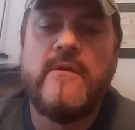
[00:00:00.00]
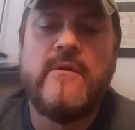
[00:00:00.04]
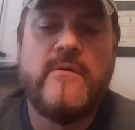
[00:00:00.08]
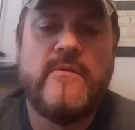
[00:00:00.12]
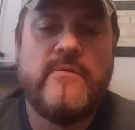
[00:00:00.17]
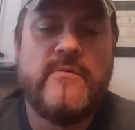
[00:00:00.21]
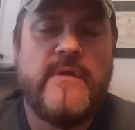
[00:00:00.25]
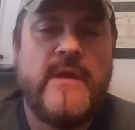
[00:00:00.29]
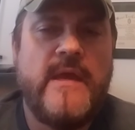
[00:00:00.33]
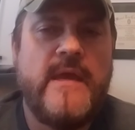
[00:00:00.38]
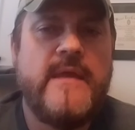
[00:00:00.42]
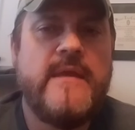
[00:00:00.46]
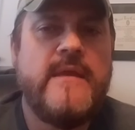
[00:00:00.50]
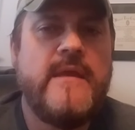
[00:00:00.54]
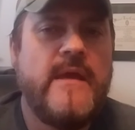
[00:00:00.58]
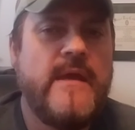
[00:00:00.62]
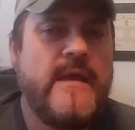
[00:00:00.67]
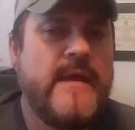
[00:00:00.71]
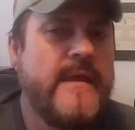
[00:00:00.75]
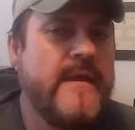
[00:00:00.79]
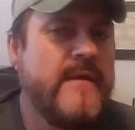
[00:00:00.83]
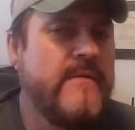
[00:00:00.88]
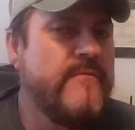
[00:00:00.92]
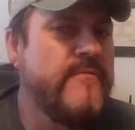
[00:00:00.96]
Okay,
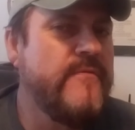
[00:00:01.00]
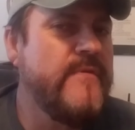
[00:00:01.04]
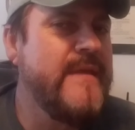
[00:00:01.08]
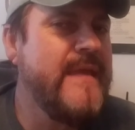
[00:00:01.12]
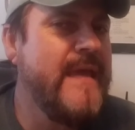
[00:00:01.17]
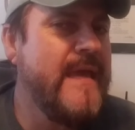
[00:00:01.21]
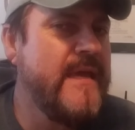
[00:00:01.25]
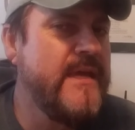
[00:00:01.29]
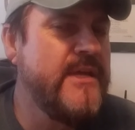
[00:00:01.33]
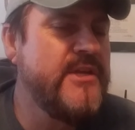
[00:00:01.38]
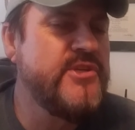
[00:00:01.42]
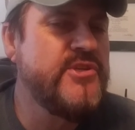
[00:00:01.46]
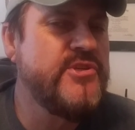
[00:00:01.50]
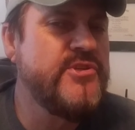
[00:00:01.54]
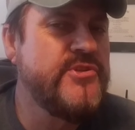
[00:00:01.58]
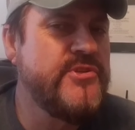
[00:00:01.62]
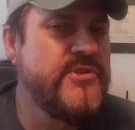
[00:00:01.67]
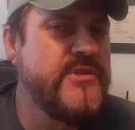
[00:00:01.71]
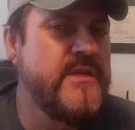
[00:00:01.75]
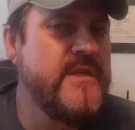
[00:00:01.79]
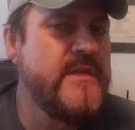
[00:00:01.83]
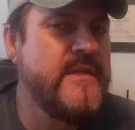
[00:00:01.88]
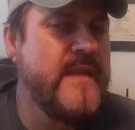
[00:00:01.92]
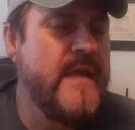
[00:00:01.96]
every
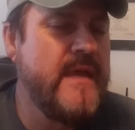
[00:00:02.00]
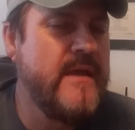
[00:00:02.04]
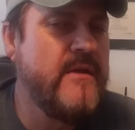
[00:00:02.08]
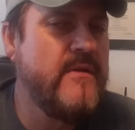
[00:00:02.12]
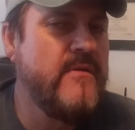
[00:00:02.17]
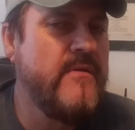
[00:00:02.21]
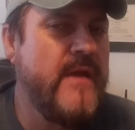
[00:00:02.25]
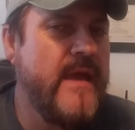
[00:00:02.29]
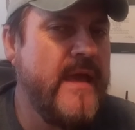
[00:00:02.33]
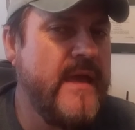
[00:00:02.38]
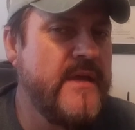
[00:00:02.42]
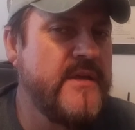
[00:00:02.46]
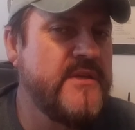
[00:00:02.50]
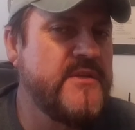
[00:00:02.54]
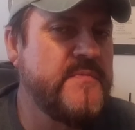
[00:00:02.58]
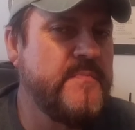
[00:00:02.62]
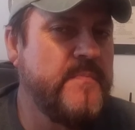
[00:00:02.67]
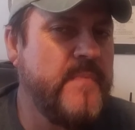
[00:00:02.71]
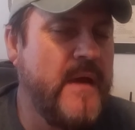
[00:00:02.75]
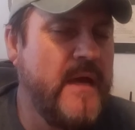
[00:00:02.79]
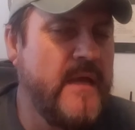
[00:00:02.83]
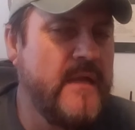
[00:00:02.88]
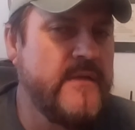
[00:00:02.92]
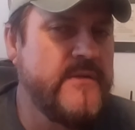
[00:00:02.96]
agency now has
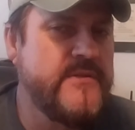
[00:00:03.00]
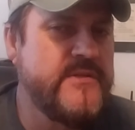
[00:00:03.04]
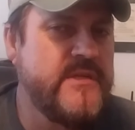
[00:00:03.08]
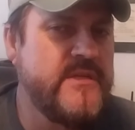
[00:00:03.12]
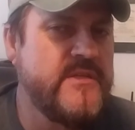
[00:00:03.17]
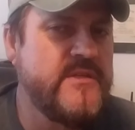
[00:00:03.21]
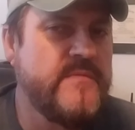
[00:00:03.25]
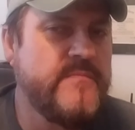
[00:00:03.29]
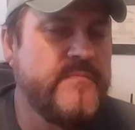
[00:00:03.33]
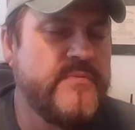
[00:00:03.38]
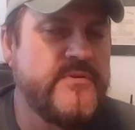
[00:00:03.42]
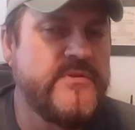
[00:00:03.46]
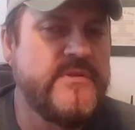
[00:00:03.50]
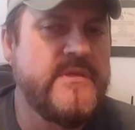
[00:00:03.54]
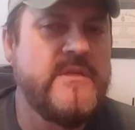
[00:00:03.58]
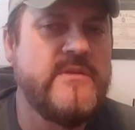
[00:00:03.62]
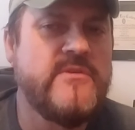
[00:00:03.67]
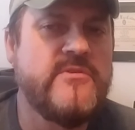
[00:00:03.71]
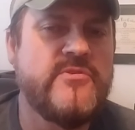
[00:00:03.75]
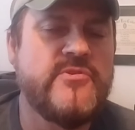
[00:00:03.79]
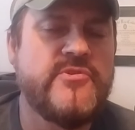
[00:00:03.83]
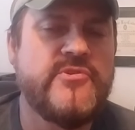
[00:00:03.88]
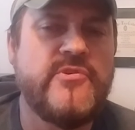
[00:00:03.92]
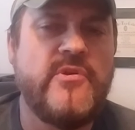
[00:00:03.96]
policies and
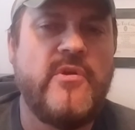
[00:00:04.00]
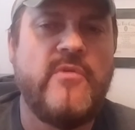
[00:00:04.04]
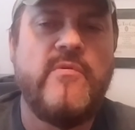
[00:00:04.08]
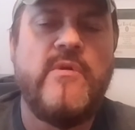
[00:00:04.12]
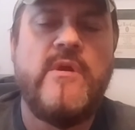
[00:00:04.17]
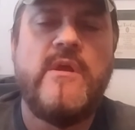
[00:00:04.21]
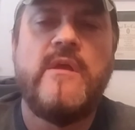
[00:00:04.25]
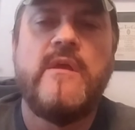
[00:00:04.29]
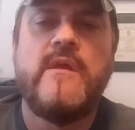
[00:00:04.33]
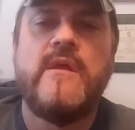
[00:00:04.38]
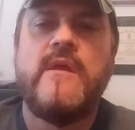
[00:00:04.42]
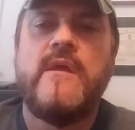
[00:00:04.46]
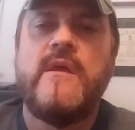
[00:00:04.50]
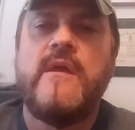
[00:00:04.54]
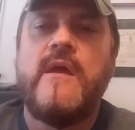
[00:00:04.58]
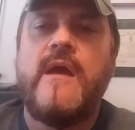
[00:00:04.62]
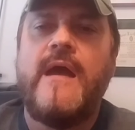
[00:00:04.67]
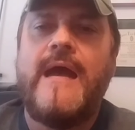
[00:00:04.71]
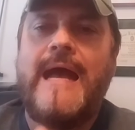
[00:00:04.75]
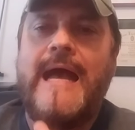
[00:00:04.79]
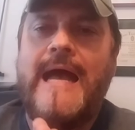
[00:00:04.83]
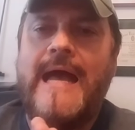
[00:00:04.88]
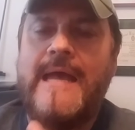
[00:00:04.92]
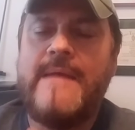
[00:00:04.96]
procedures. So
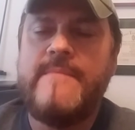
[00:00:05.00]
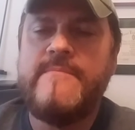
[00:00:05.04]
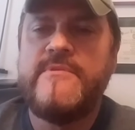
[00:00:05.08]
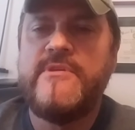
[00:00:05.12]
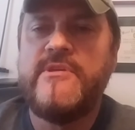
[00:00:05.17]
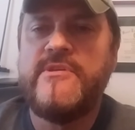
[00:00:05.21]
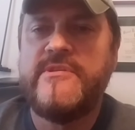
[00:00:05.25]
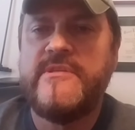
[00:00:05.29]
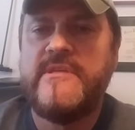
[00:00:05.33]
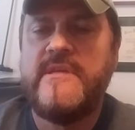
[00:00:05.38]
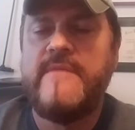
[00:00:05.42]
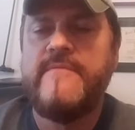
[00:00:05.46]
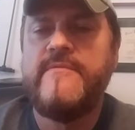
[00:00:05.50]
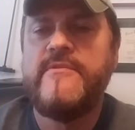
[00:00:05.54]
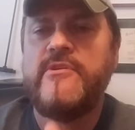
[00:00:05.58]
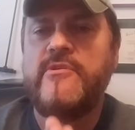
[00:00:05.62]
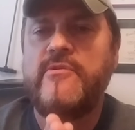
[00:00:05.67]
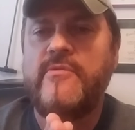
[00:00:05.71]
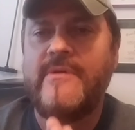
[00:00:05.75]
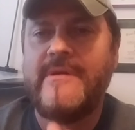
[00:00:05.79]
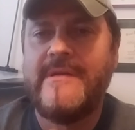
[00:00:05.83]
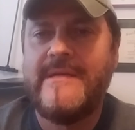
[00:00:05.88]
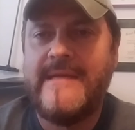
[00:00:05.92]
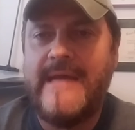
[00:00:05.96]
I'm just giving
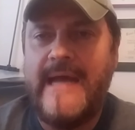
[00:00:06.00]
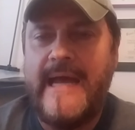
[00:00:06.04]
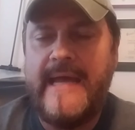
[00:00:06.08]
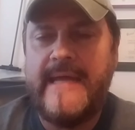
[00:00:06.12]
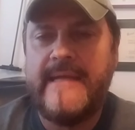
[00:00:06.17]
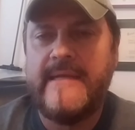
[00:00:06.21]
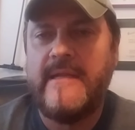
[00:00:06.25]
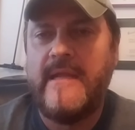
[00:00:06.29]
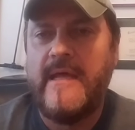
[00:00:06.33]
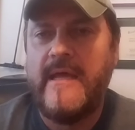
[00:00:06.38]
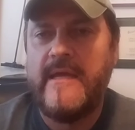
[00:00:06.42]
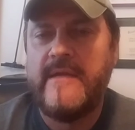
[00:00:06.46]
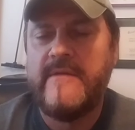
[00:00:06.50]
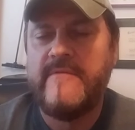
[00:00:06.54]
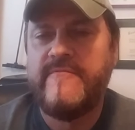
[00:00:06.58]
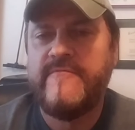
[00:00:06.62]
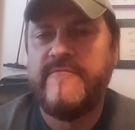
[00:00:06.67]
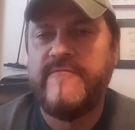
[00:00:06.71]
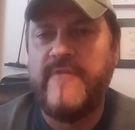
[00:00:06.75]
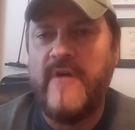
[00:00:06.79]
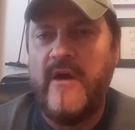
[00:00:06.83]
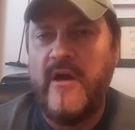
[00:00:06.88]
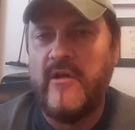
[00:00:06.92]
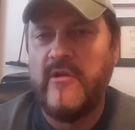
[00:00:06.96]
you a guideline.
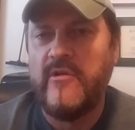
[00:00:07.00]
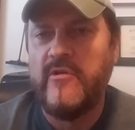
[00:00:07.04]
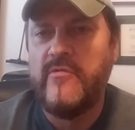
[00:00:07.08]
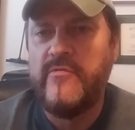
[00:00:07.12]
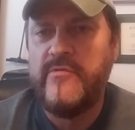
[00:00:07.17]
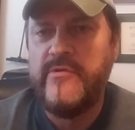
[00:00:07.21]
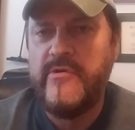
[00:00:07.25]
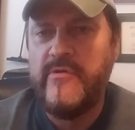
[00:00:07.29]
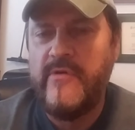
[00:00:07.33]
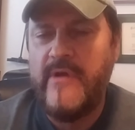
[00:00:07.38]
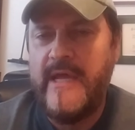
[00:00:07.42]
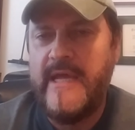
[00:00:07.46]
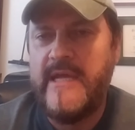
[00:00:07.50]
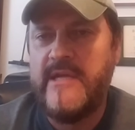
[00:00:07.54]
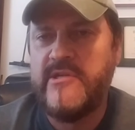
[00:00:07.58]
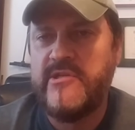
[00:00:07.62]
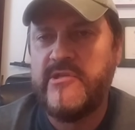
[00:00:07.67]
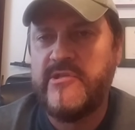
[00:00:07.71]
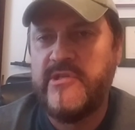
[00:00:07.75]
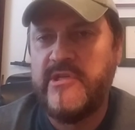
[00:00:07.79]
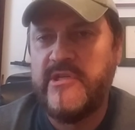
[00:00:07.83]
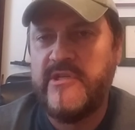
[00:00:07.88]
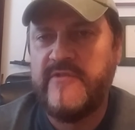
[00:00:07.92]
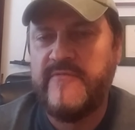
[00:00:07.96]
Follow your
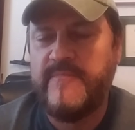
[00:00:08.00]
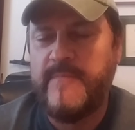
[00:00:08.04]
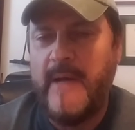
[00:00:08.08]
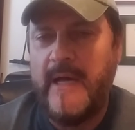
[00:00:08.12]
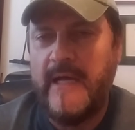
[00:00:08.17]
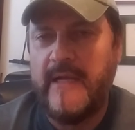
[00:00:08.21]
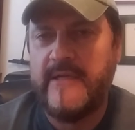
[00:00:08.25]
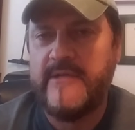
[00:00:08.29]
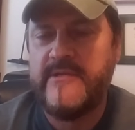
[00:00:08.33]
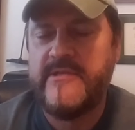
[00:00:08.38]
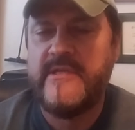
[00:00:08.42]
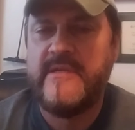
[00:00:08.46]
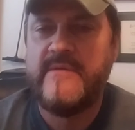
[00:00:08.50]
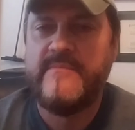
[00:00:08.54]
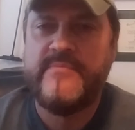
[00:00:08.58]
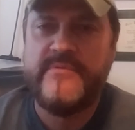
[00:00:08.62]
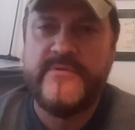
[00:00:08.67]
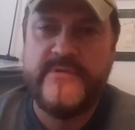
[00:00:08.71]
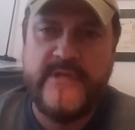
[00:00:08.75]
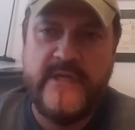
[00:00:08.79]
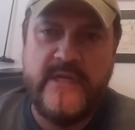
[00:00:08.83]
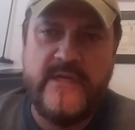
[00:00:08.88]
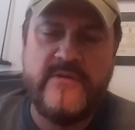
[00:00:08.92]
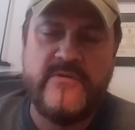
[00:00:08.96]
agency's policy and
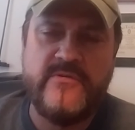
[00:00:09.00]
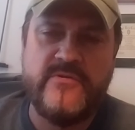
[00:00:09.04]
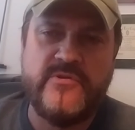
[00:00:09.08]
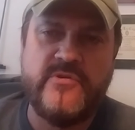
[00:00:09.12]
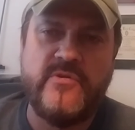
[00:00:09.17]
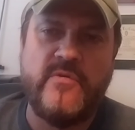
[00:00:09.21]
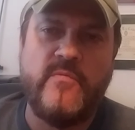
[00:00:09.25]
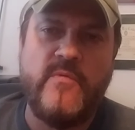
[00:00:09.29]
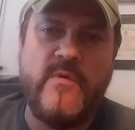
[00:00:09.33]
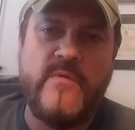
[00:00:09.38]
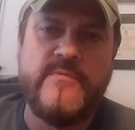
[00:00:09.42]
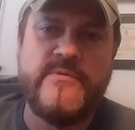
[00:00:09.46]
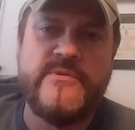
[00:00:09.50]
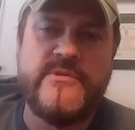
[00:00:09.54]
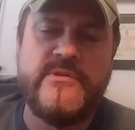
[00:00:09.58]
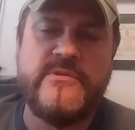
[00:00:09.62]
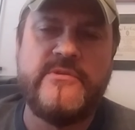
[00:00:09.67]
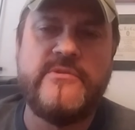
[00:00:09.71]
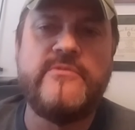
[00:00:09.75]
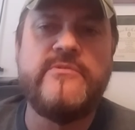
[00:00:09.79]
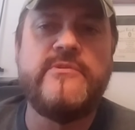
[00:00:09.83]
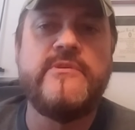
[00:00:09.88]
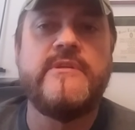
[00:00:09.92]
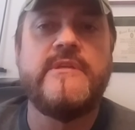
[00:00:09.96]
procedure. So, what would you
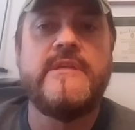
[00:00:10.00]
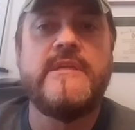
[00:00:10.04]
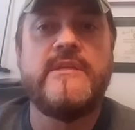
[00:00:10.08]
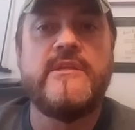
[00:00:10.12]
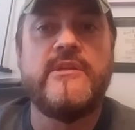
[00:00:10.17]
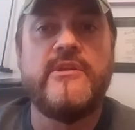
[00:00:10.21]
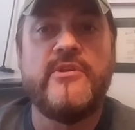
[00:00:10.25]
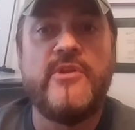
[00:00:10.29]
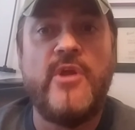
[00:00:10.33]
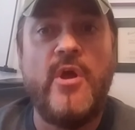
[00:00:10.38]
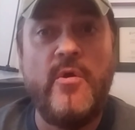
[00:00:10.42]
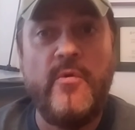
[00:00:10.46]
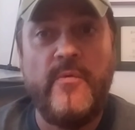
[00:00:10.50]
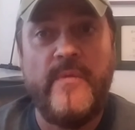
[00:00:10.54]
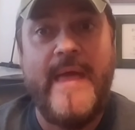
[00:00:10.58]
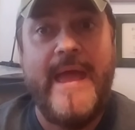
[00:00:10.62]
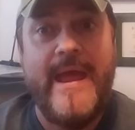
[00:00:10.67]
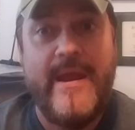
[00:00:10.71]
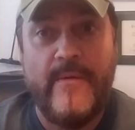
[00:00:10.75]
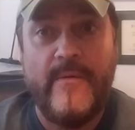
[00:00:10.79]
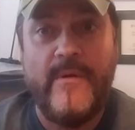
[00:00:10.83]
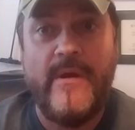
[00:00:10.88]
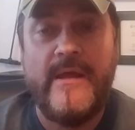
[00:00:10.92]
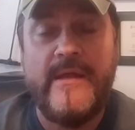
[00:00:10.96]
do? You need to know
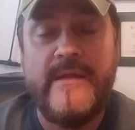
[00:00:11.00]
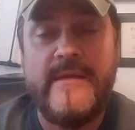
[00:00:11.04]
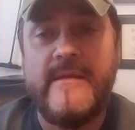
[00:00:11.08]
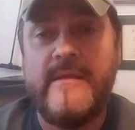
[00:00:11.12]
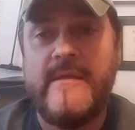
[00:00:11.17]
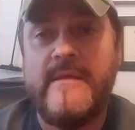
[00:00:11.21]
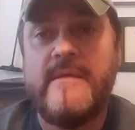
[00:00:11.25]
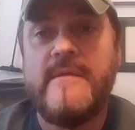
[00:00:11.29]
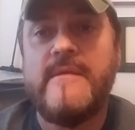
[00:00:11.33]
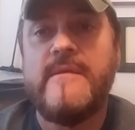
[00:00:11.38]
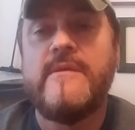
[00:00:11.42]
that, right?